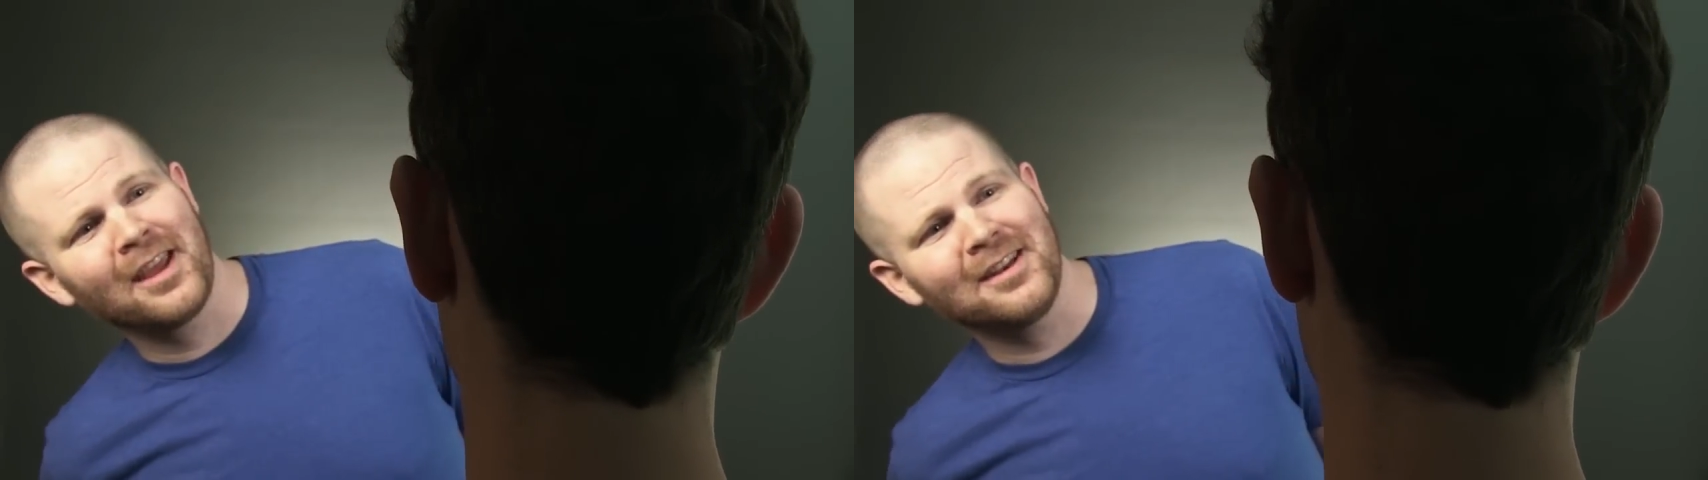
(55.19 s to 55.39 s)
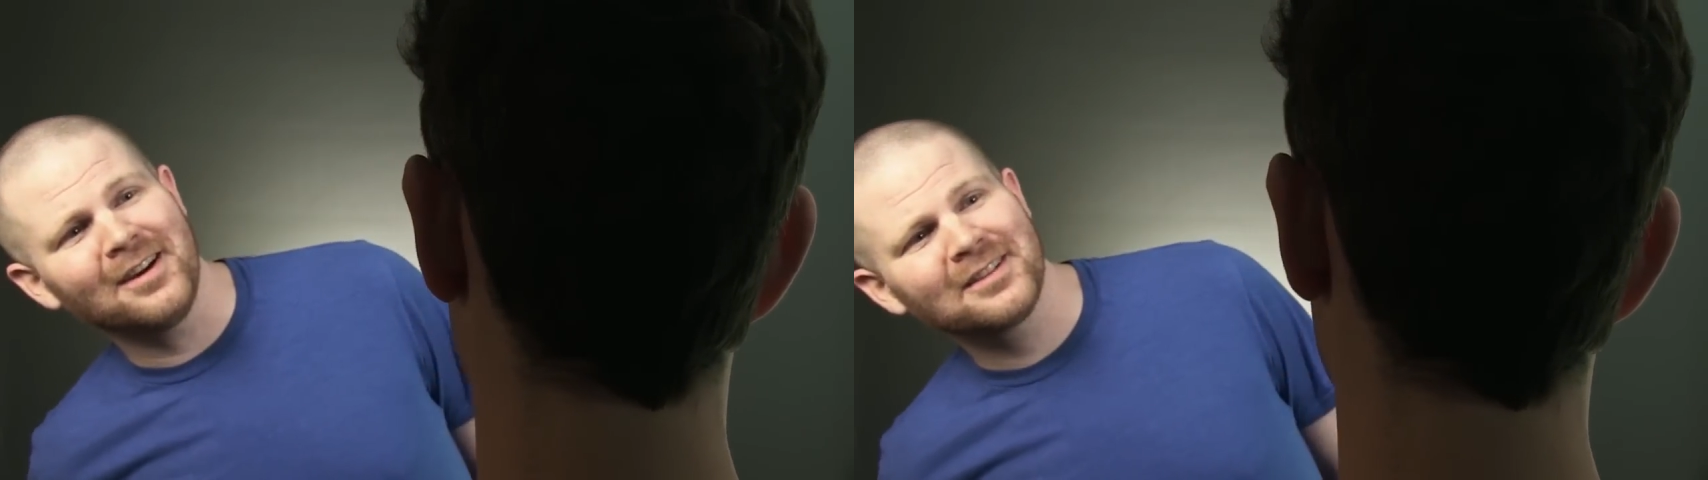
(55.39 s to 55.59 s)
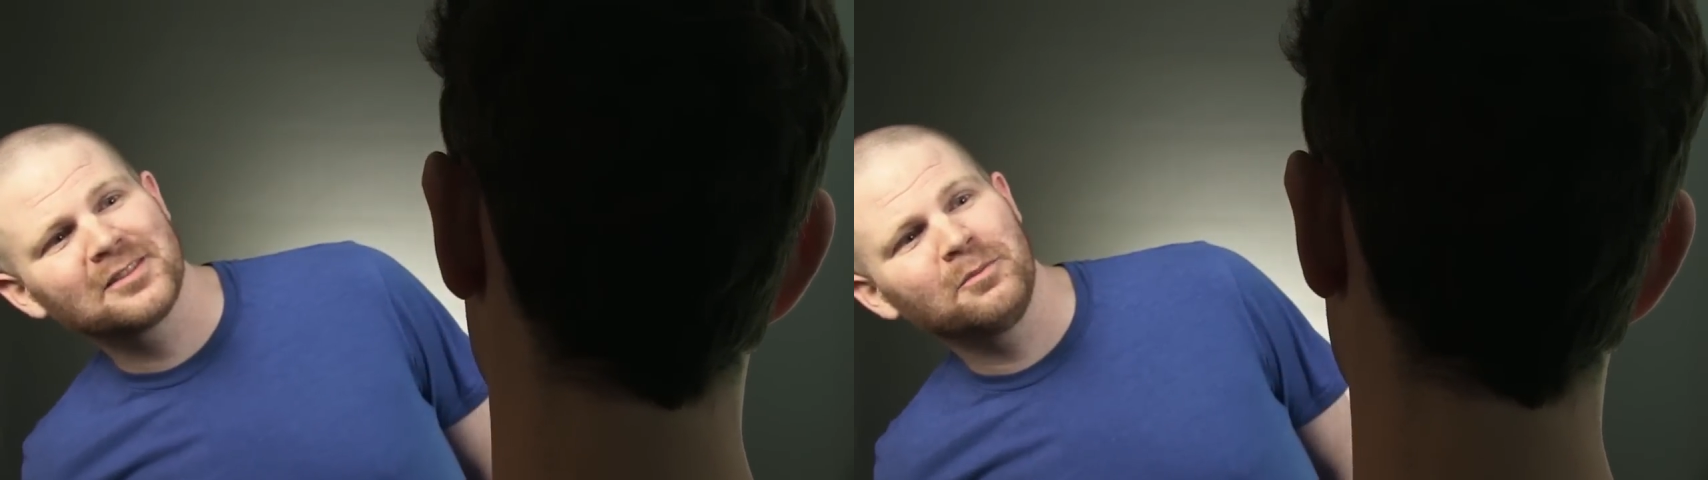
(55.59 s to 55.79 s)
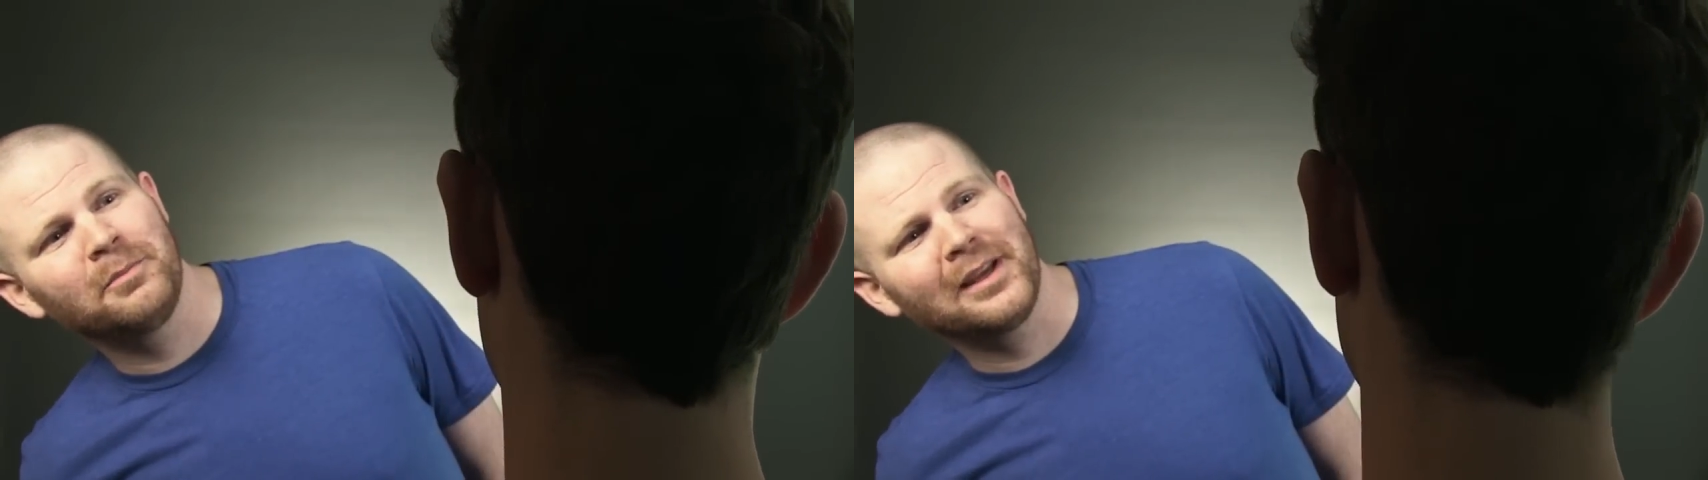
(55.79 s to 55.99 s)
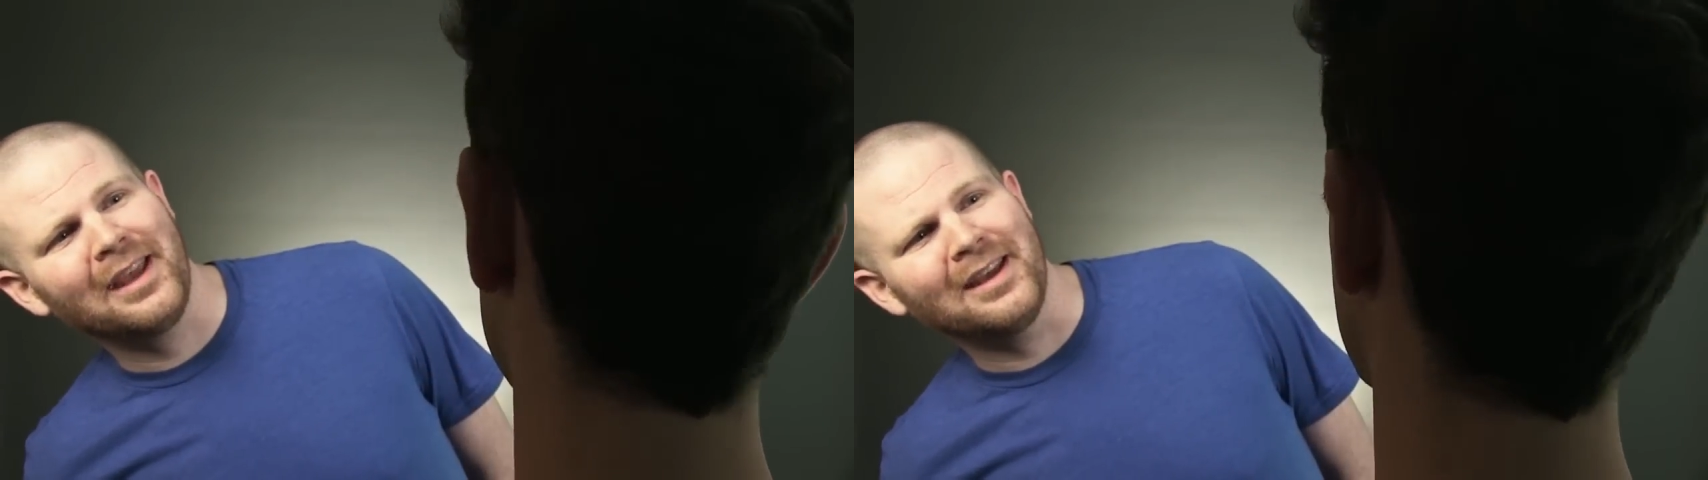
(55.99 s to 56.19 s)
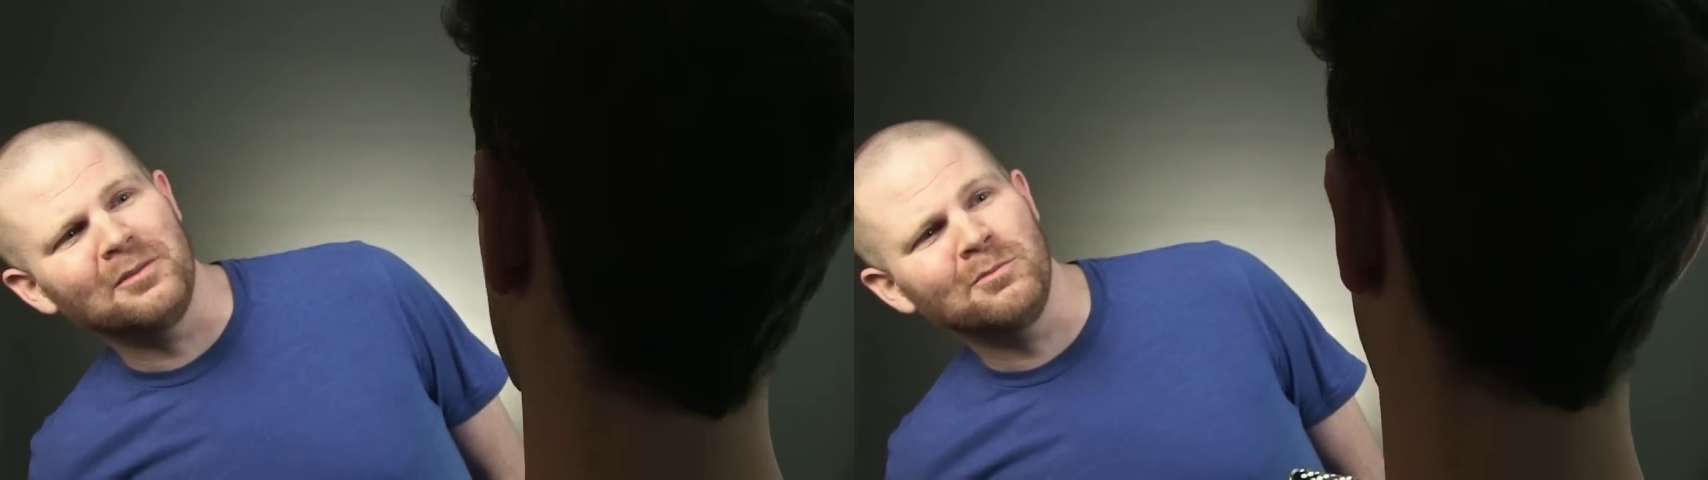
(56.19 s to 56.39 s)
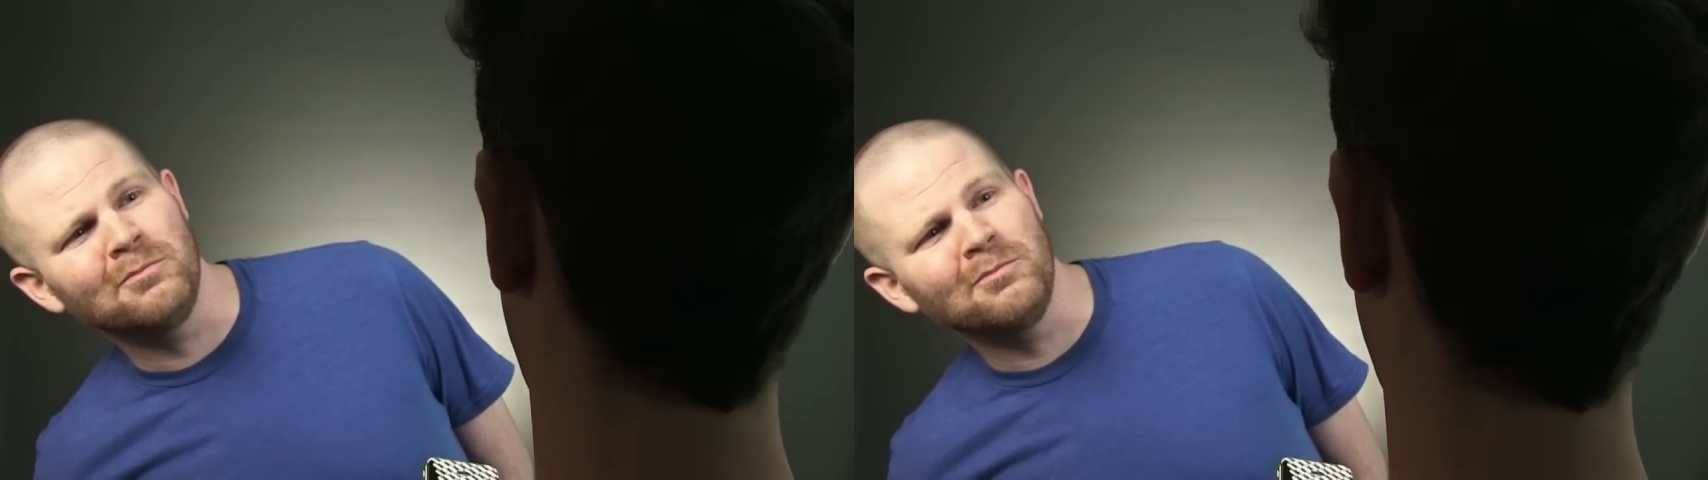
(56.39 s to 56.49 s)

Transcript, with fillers: Hey Knox, big head.